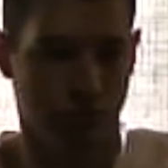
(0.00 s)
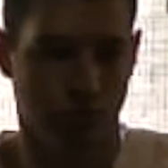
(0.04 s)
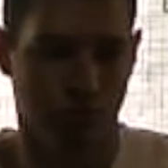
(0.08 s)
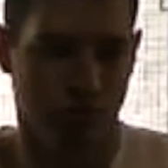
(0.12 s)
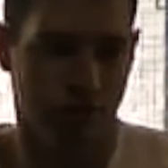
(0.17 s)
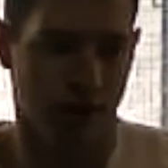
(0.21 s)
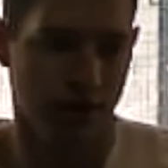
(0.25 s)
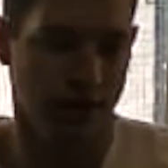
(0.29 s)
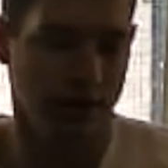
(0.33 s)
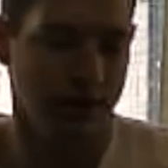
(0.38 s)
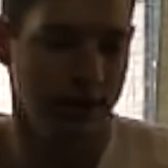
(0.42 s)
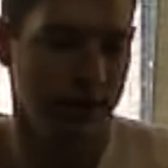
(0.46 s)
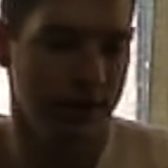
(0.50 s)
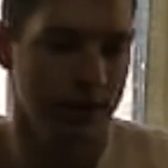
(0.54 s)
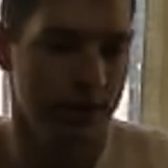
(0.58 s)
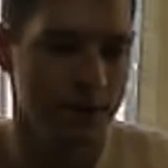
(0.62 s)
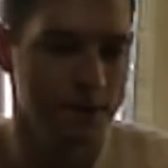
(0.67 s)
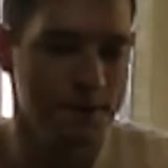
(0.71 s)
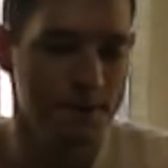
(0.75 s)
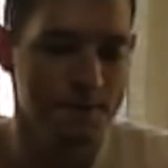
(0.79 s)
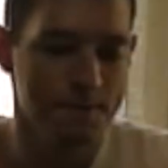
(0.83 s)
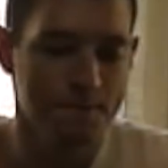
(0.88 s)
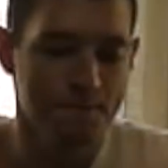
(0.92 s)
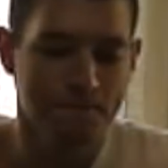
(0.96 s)
greatly.
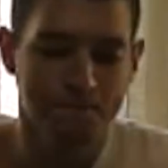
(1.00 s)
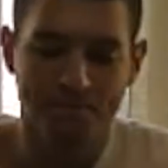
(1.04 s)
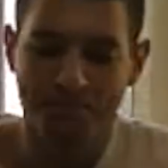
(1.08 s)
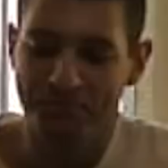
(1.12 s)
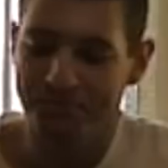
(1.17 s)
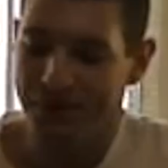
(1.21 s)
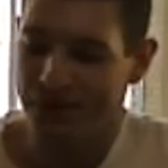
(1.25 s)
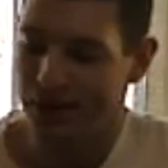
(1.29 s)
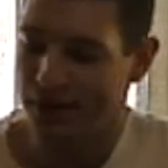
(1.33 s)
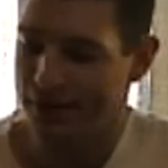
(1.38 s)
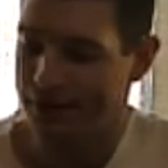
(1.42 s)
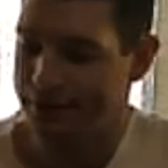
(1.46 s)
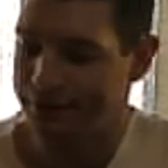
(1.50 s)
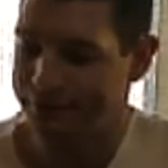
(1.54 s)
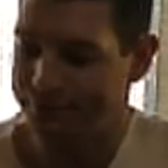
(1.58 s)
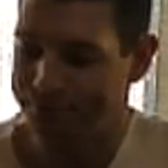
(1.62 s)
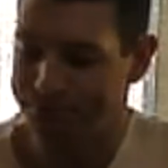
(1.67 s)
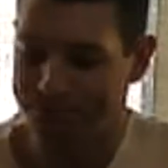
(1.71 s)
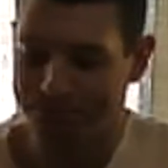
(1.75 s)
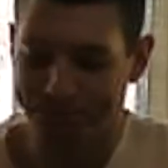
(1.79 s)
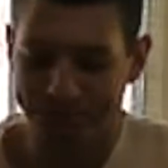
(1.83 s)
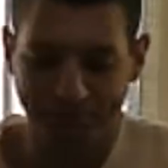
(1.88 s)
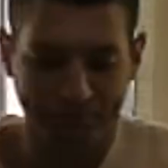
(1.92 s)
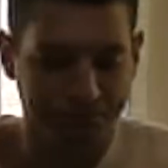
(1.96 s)

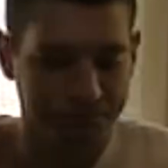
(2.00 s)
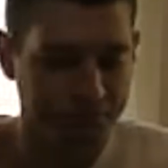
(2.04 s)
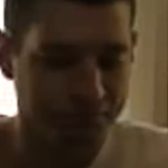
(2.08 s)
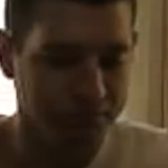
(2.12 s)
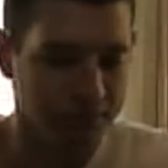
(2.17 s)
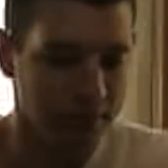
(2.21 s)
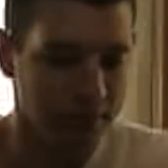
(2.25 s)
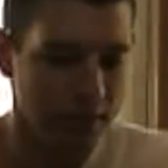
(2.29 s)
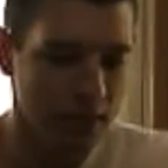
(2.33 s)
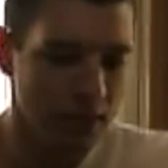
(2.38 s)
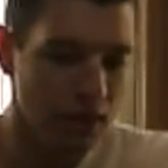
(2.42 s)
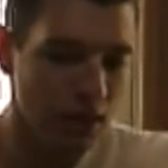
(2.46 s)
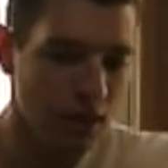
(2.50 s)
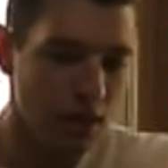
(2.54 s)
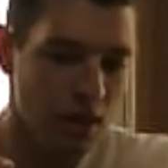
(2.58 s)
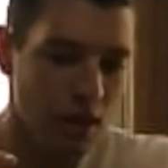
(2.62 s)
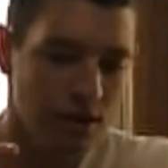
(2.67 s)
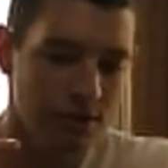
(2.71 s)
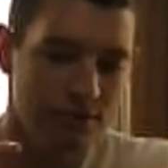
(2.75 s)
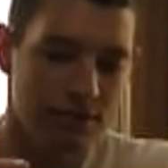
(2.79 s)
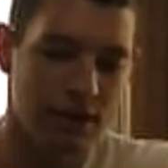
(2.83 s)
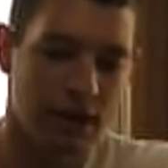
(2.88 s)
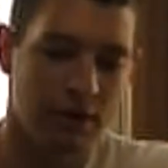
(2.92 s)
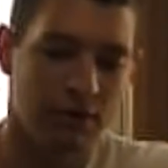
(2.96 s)

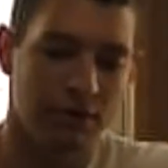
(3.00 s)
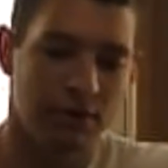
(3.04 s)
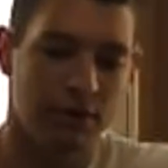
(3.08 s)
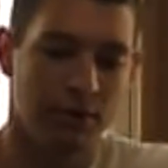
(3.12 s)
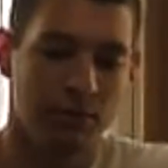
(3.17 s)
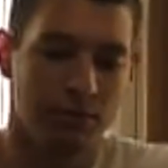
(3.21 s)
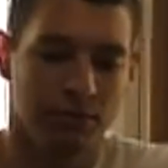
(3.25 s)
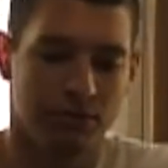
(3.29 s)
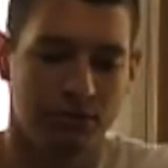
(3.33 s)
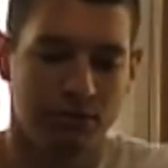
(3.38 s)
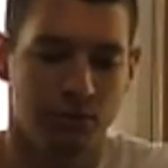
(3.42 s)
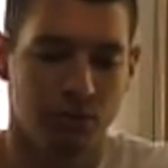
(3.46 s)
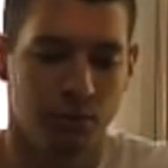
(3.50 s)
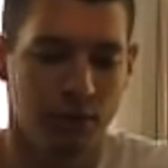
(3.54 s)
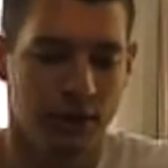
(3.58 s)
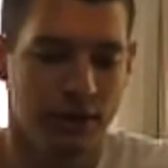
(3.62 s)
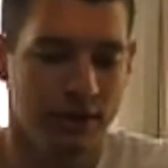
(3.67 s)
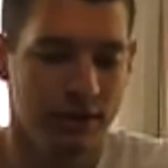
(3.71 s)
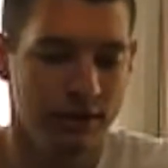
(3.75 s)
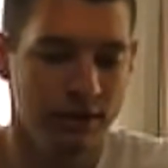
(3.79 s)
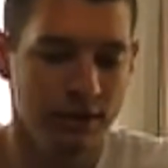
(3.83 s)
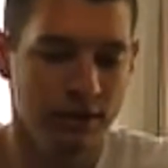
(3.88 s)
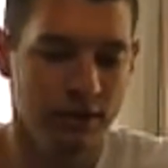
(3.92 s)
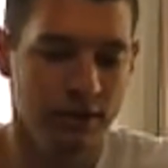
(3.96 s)
Sour key was
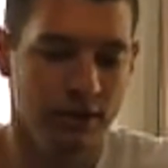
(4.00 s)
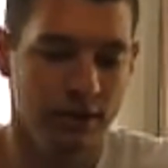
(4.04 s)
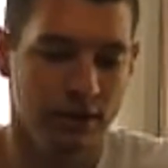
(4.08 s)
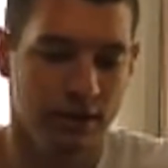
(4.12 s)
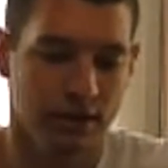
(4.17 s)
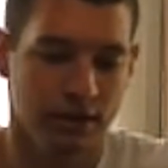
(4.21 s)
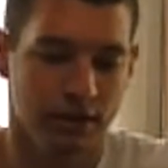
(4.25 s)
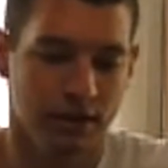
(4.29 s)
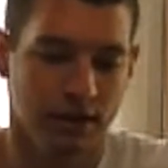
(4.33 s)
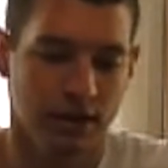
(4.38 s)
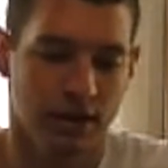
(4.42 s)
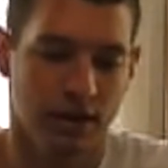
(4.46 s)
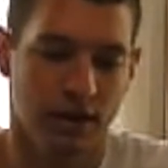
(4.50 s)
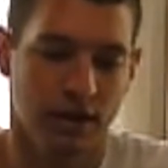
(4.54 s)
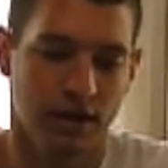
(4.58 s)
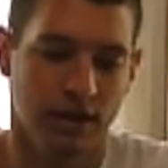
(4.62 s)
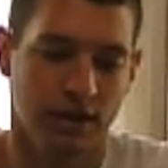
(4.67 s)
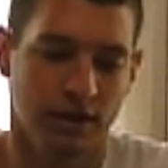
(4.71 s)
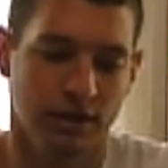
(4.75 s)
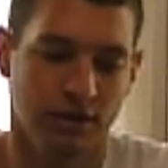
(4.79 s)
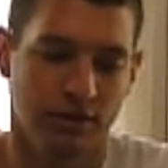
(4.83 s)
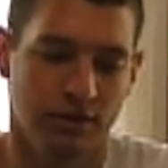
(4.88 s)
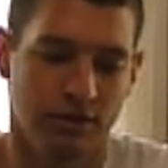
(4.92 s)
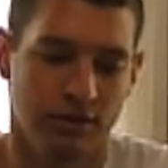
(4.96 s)
sweet.
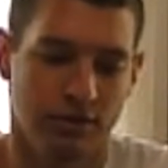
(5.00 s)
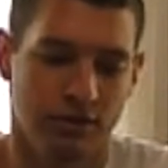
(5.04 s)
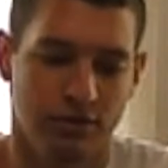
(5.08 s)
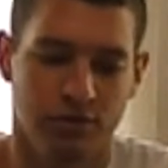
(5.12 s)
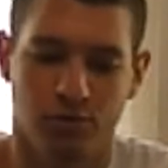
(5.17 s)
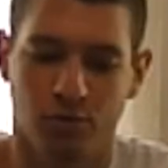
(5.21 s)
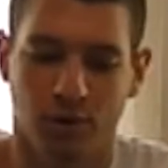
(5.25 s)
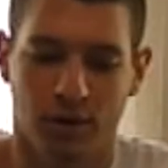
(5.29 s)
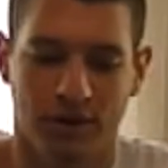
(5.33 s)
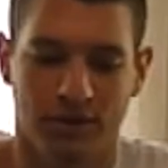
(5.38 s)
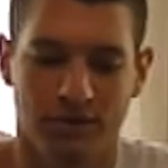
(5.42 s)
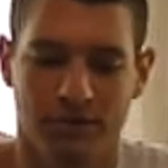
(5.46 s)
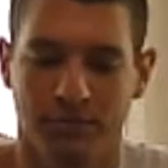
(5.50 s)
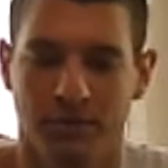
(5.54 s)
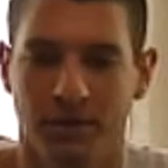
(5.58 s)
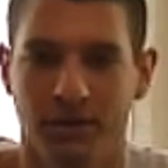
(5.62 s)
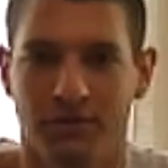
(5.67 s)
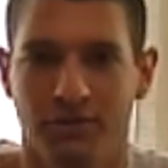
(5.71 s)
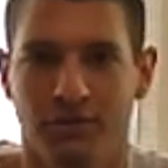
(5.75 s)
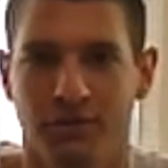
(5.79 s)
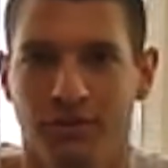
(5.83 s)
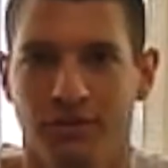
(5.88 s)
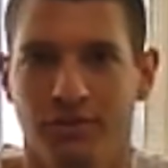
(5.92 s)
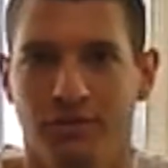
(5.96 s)
Twice as
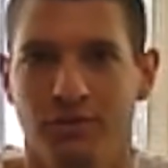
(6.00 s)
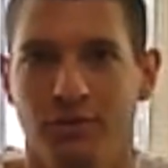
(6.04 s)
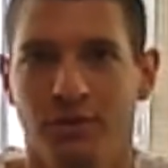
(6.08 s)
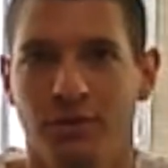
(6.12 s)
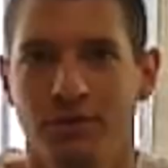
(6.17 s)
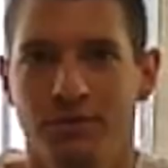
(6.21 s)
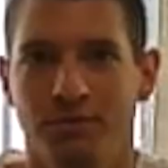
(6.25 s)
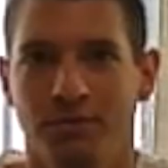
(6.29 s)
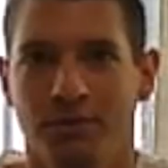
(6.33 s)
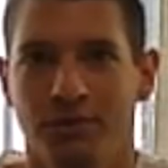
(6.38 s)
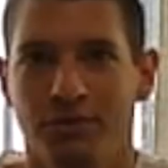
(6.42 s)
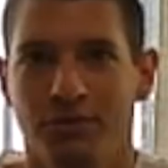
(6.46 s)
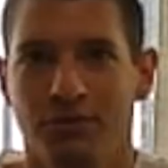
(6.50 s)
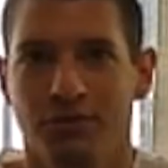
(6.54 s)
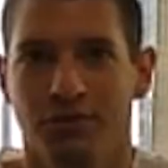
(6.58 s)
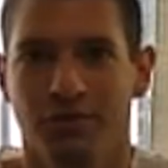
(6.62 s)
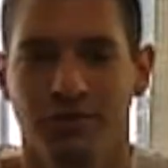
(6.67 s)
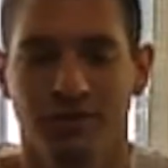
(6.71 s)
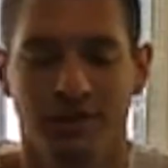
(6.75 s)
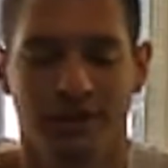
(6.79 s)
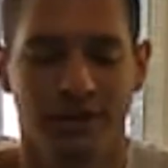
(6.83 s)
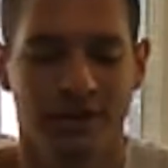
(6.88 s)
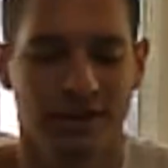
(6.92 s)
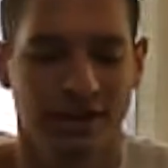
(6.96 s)
much
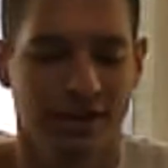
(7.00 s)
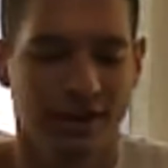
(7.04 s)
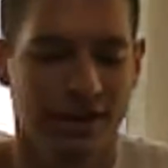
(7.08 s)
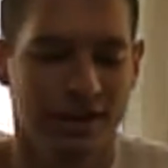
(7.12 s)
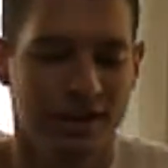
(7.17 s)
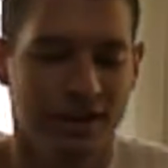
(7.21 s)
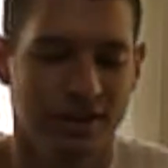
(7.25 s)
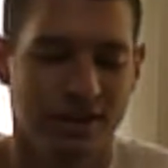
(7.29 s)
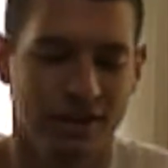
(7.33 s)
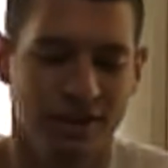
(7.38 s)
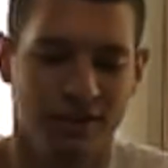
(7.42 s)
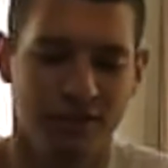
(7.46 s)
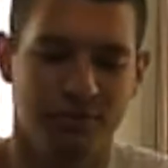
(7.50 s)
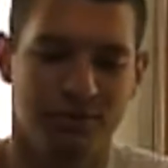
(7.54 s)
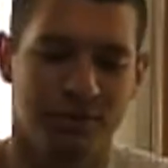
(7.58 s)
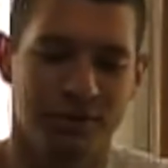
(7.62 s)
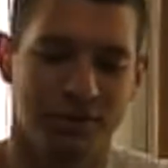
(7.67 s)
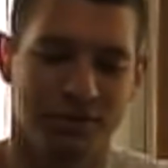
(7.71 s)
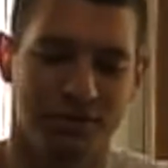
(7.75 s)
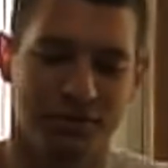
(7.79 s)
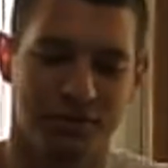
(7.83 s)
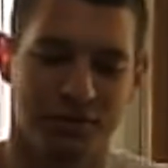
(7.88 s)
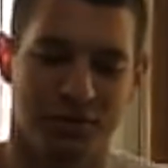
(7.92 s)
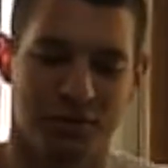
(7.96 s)
sugary. And that's
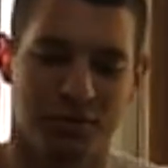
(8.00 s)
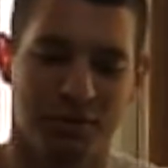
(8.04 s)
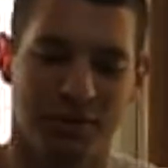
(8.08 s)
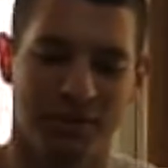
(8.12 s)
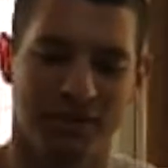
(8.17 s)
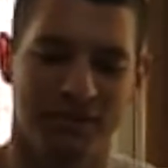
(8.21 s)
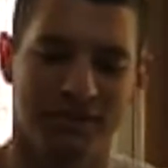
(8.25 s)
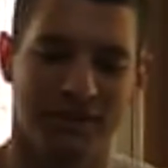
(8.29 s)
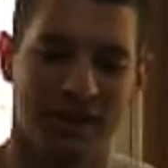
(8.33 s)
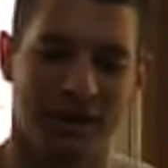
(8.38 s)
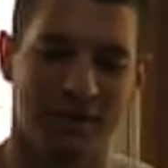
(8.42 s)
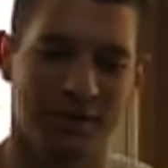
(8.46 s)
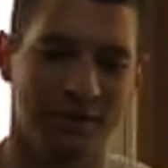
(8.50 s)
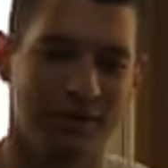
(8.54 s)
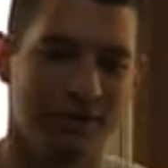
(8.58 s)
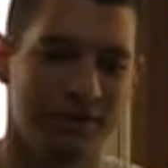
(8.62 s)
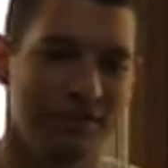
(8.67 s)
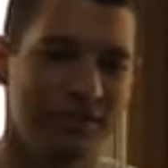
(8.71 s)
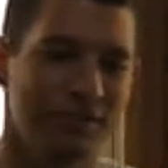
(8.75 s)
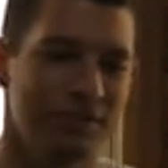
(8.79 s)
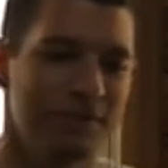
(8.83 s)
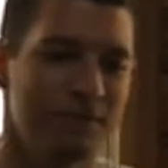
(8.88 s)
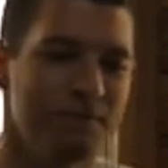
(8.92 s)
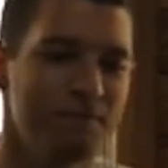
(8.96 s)
because it took away the
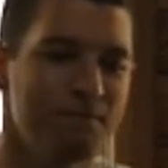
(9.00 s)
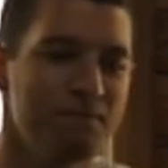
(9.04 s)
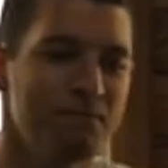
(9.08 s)
sourness.